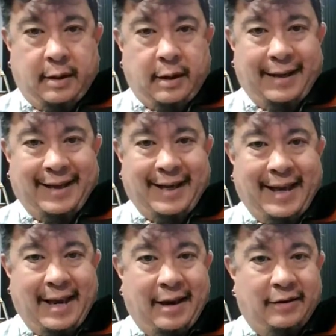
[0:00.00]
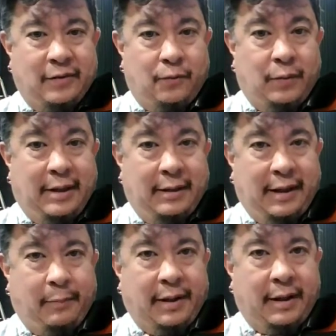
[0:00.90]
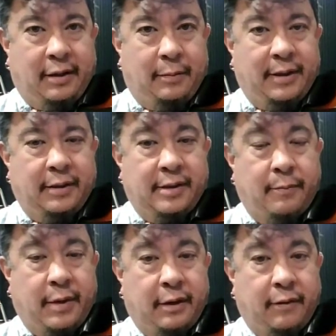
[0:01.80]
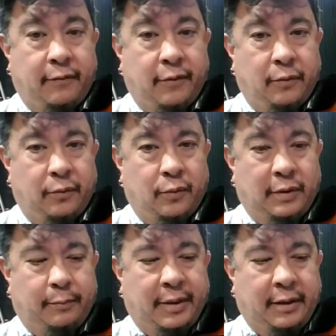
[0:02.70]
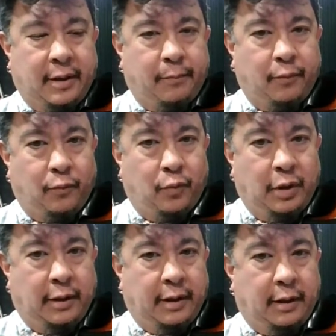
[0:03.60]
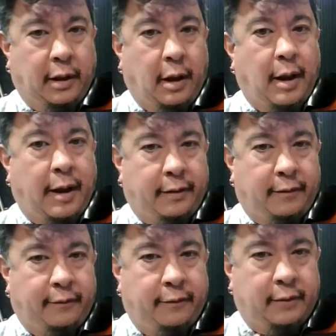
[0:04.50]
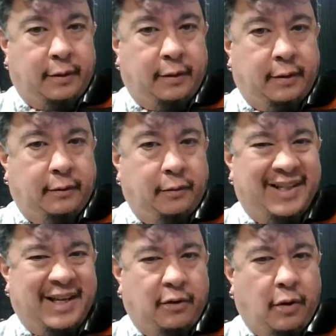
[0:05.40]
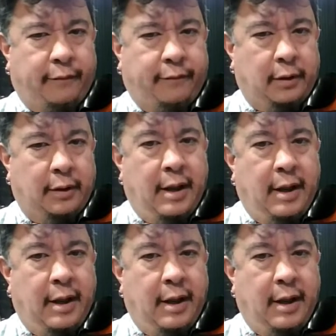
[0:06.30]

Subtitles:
I can't really play here because the microphone will pick up really a lot of it will sound awful.